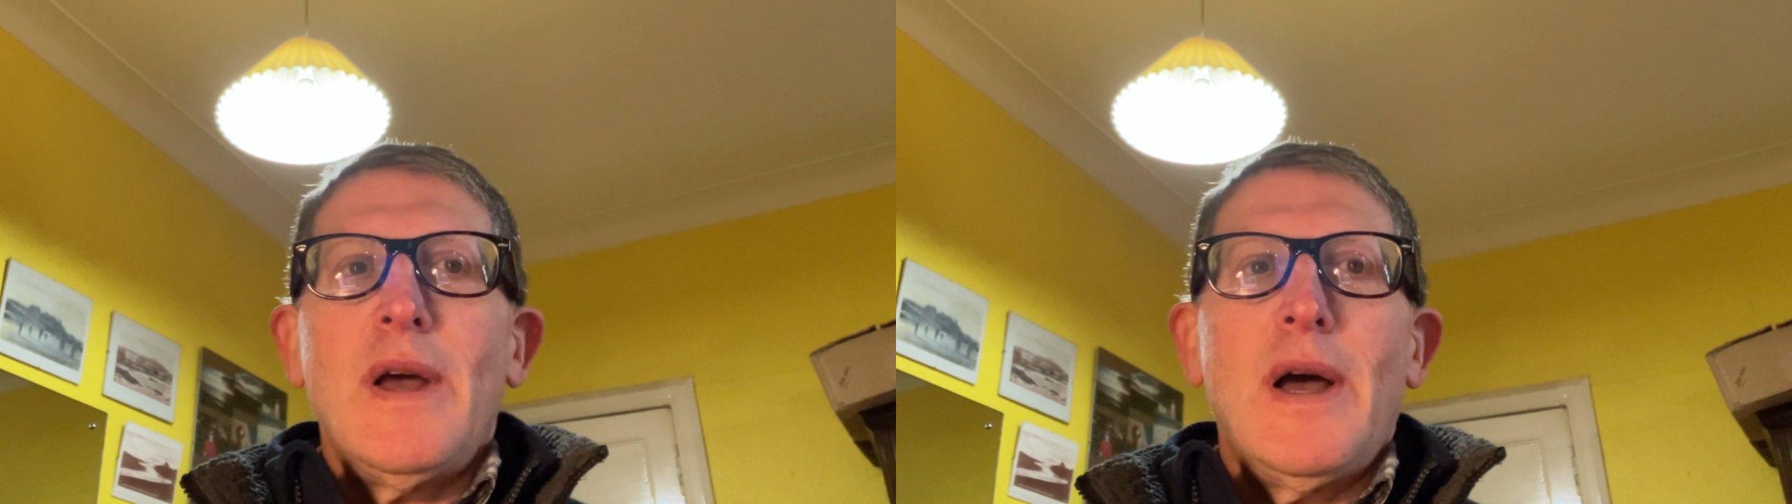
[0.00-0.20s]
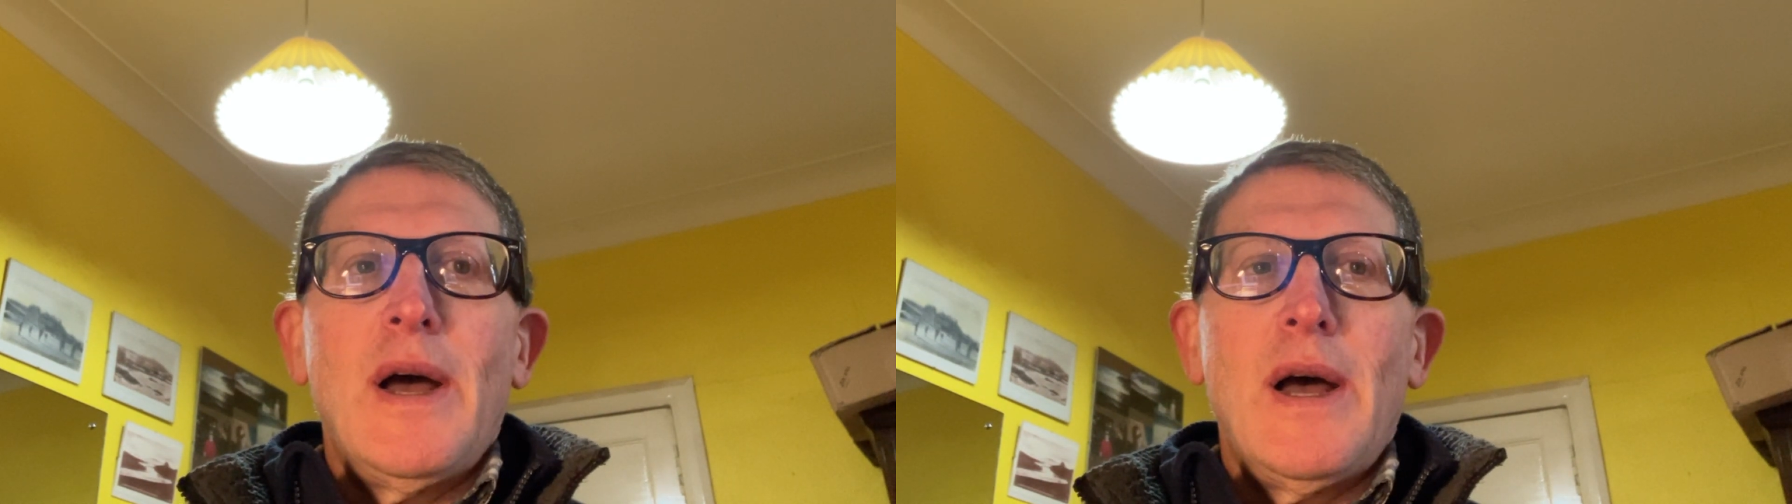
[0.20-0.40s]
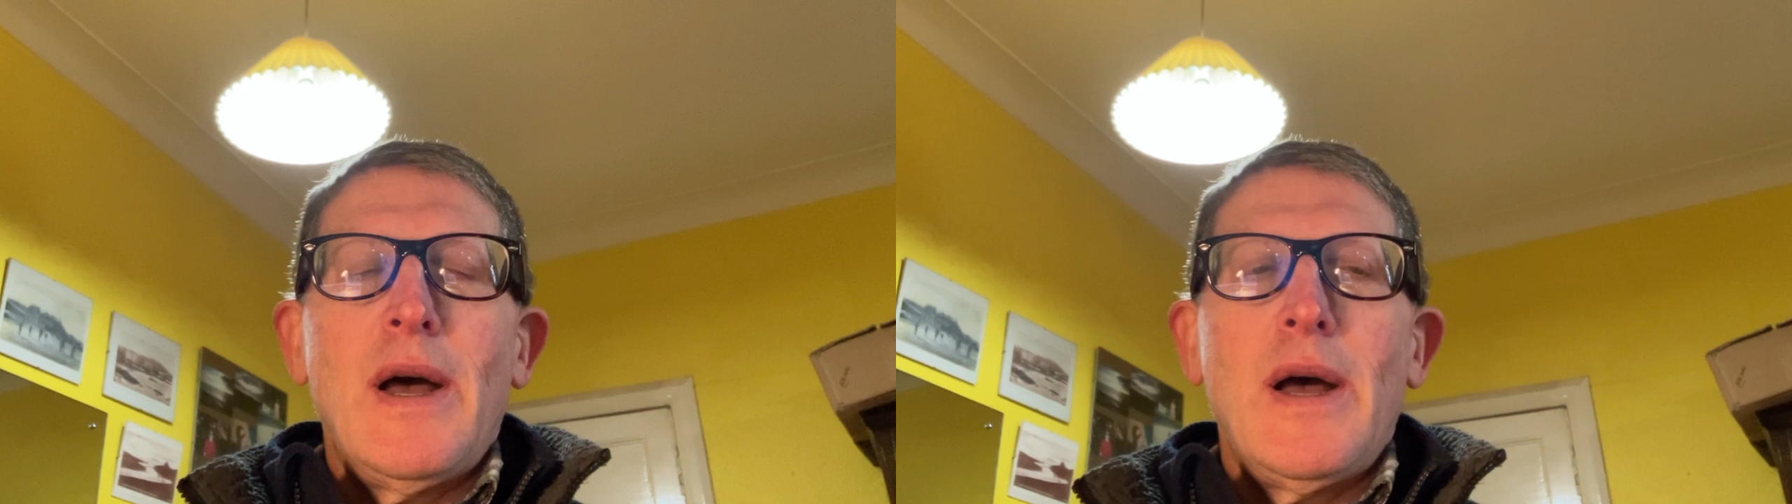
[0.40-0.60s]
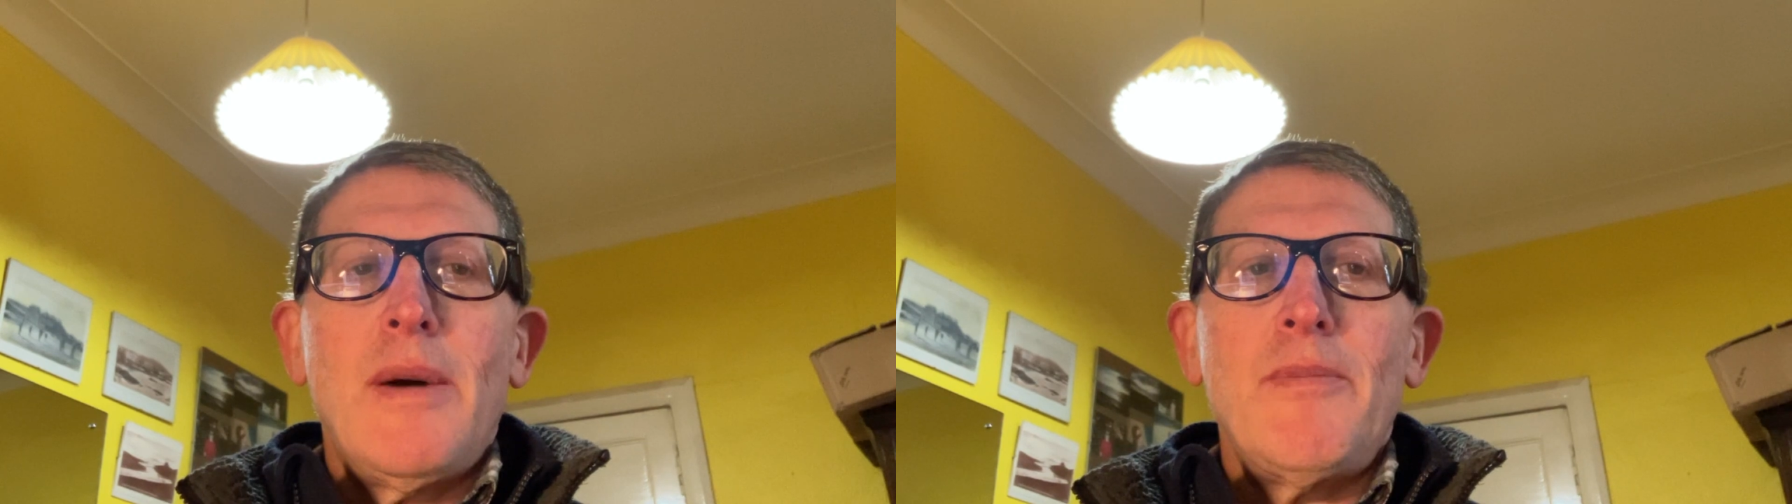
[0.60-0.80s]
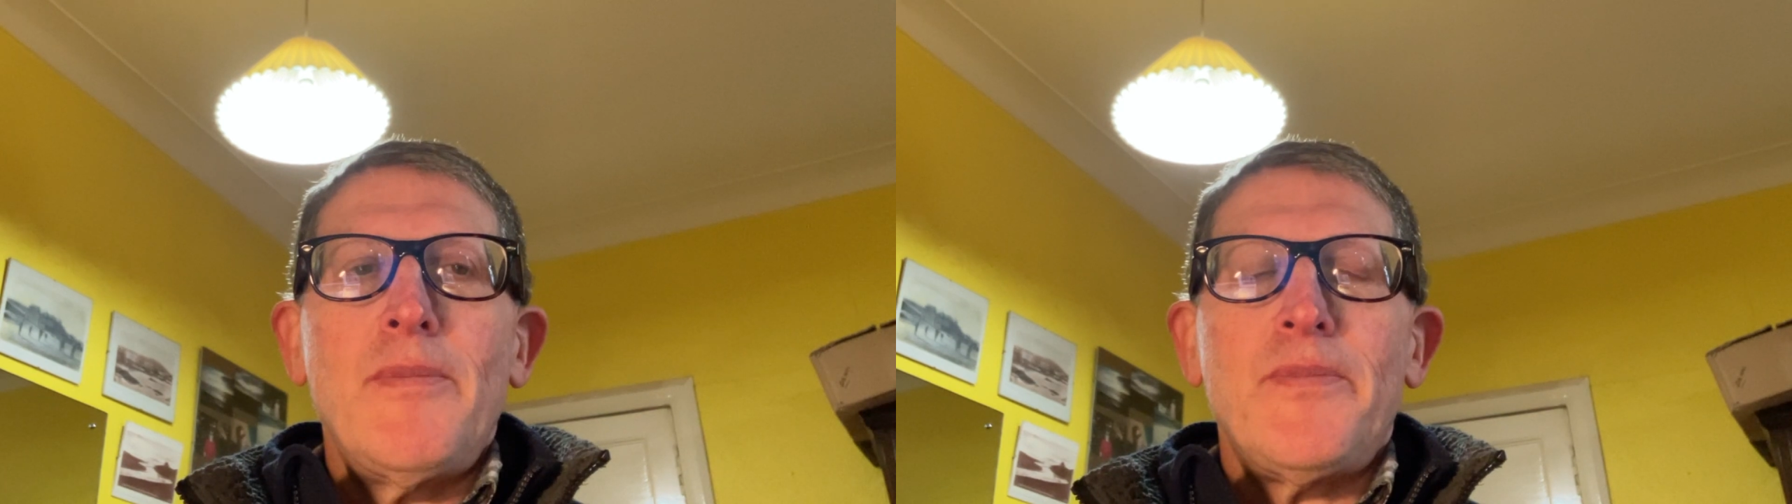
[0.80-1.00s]

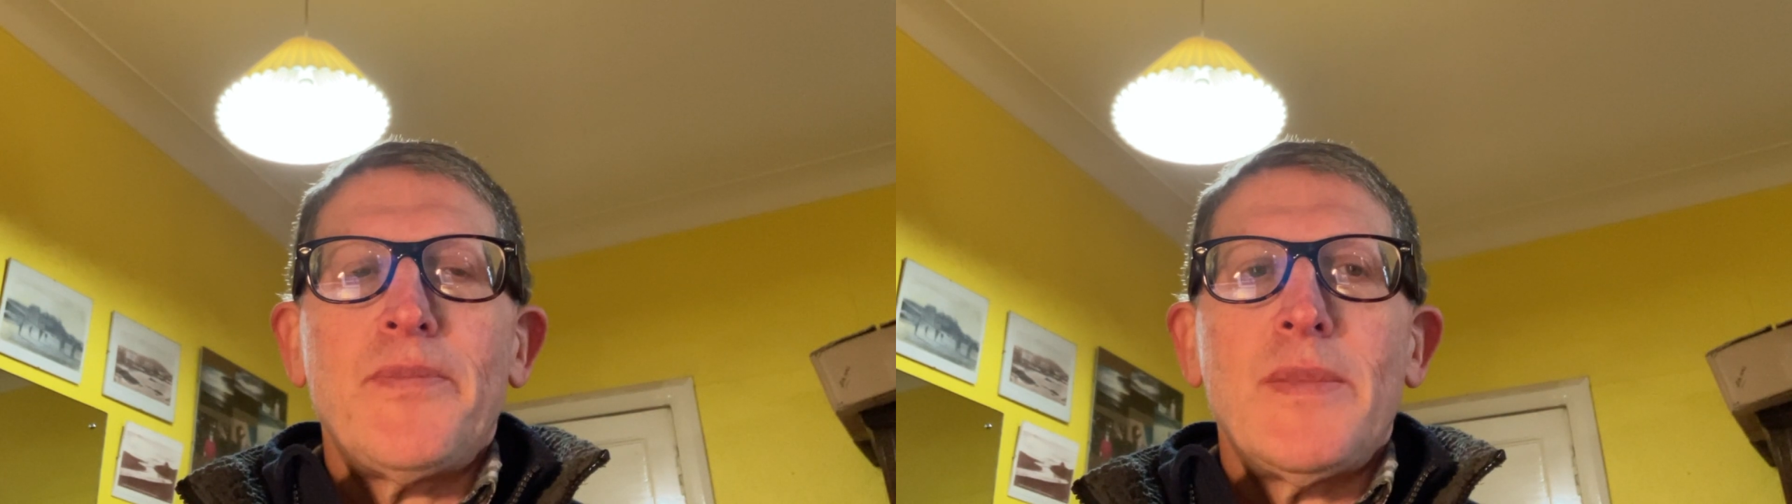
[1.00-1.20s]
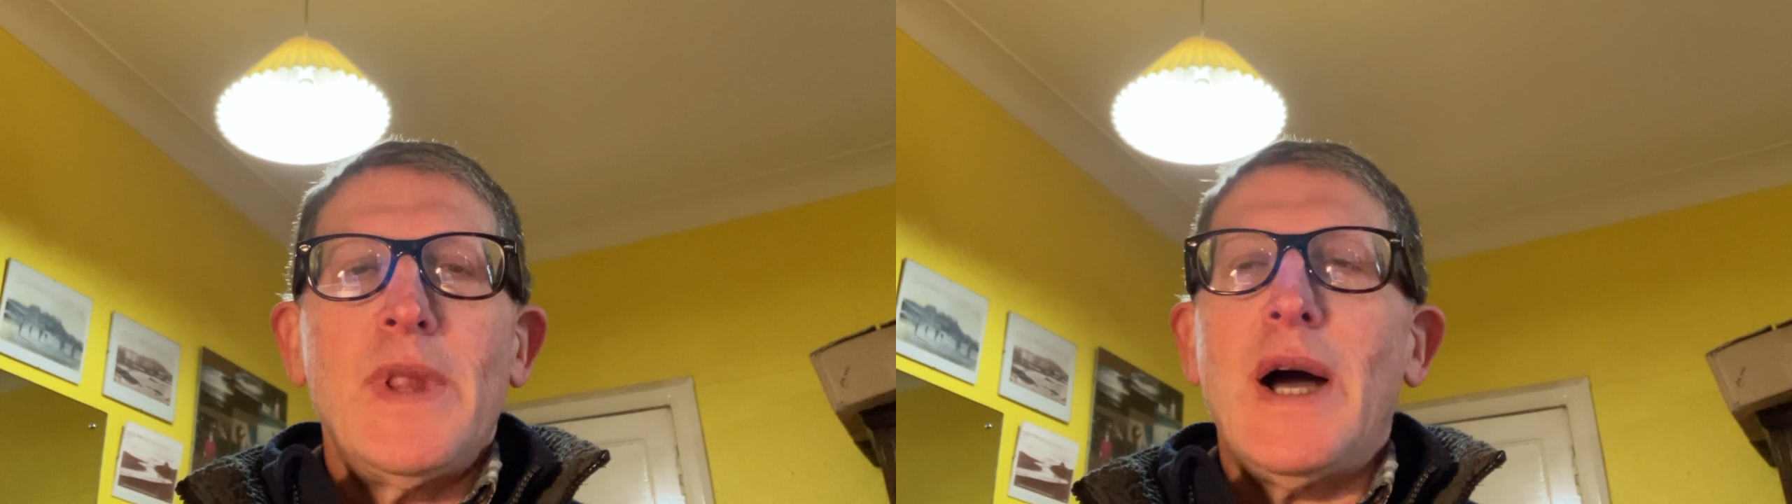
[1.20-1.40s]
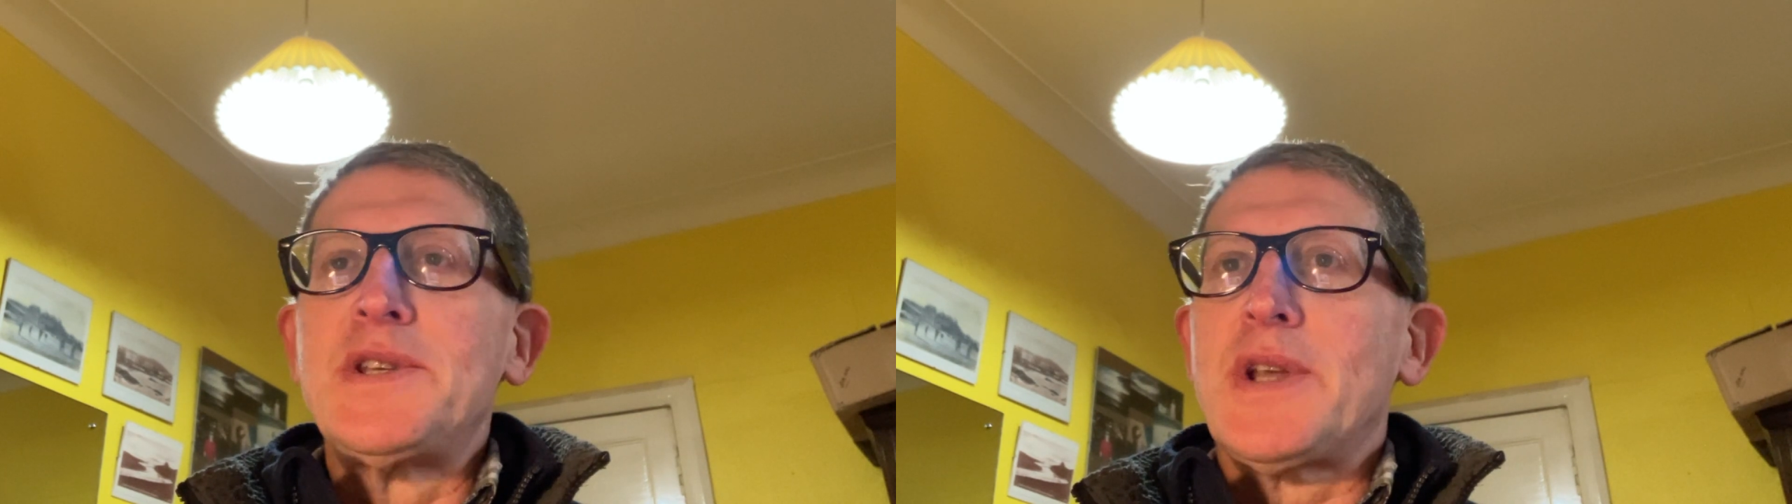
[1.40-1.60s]
NICE